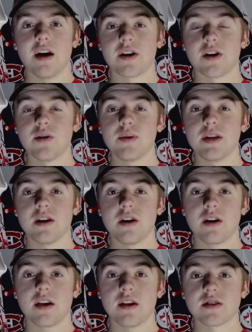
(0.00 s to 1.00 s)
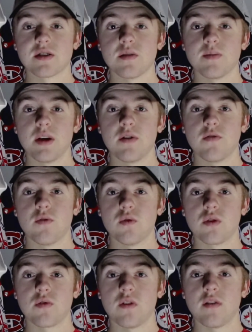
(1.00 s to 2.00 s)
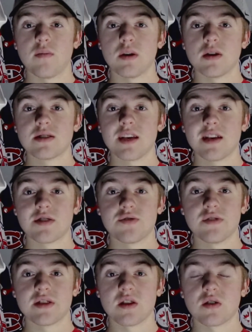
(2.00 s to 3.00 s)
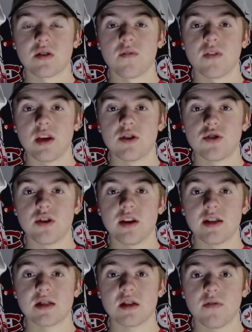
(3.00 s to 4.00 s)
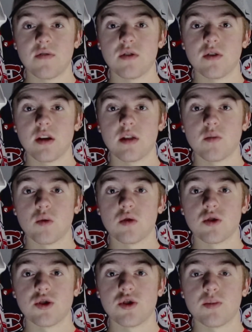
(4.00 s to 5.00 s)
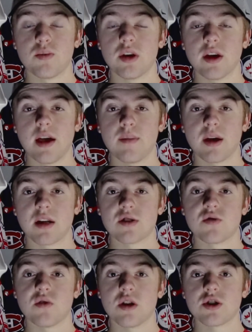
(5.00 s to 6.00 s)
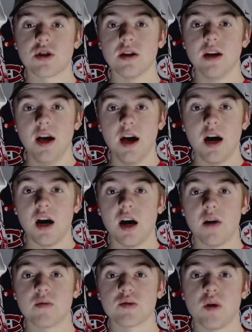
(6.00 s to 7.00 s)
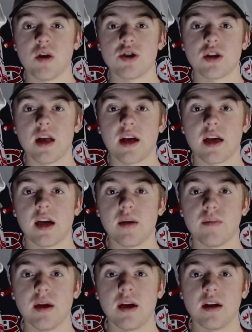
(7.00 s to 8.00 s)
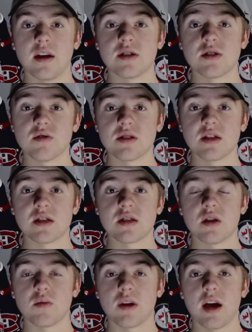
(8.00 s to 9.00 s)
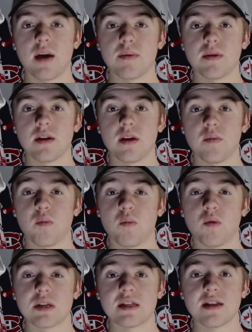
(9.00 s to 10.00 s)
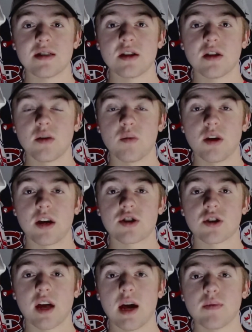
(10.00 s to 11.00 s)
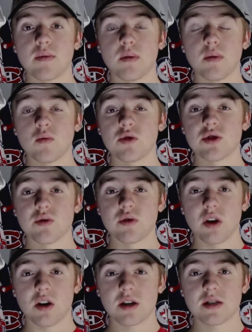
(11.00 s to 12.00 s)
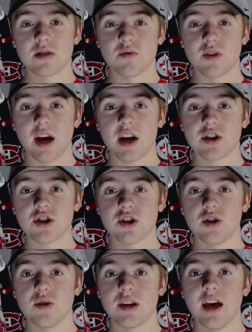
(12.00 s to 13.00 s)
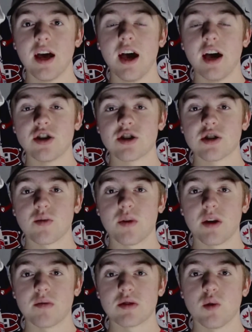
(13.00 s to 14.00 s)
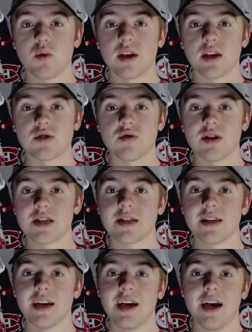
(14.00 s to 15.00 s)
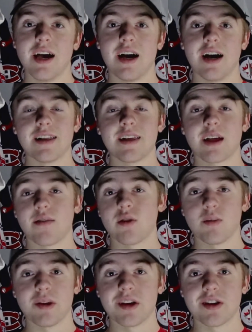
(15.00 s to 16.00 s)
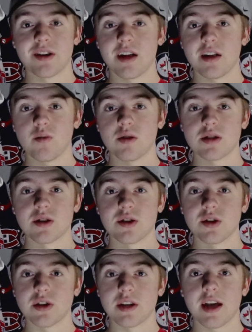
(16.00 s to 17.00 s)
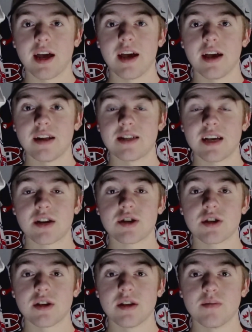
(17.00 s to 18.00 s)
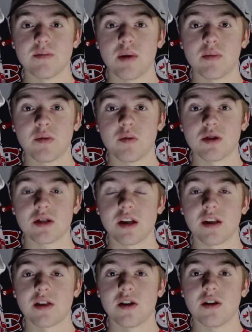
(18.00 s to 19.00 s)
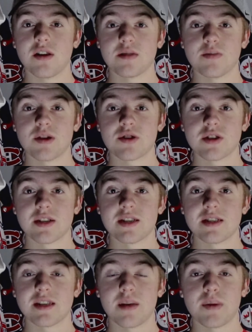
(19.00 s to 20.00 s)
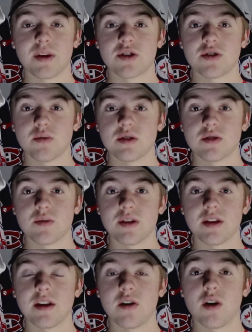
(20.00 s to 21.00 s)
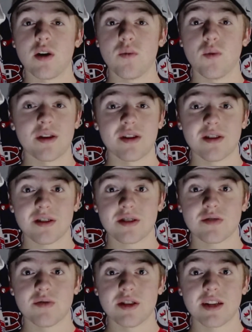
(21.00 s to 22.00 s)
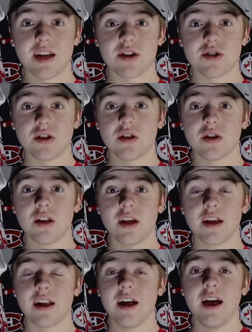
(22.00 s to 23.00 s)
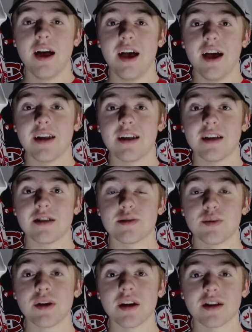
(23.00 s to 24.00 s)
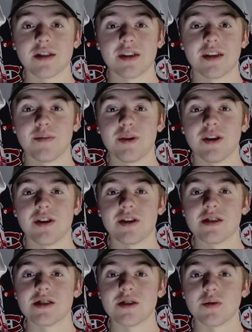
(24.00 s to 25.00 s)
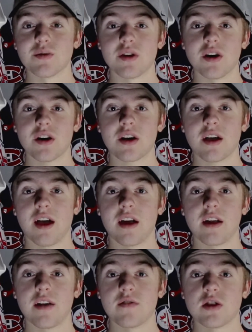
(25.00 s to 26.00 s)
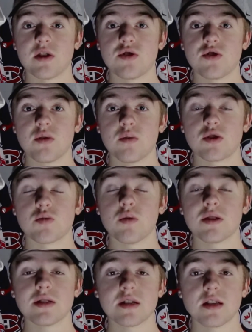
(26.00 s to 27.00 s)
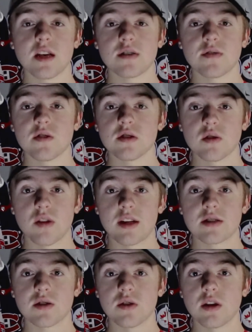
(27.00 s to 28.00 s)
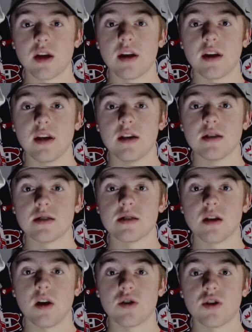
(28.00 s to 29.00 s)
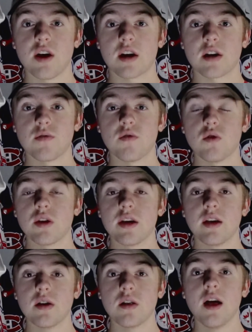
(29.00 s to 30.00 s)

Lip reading: Kirby Dach is going to be out 4 to 5 months as a result of the injury he suffered in the World Junior pregame against Russia. I was watching that game, and as soon as I saw what happened, it wasn't necessarily what actually happened, but more so Dach's reaction to it, and just the way he was holding his wrist. I think everybody could tell it wasn't good, and it's actually probably worse than I thought, especially since that picture was tweeted out of what Dach's wrist actually looked like, and it's pretty ugly, to be honest. So Dach had to have surgery, which was successful, so that's good, and he is on track to fully heal.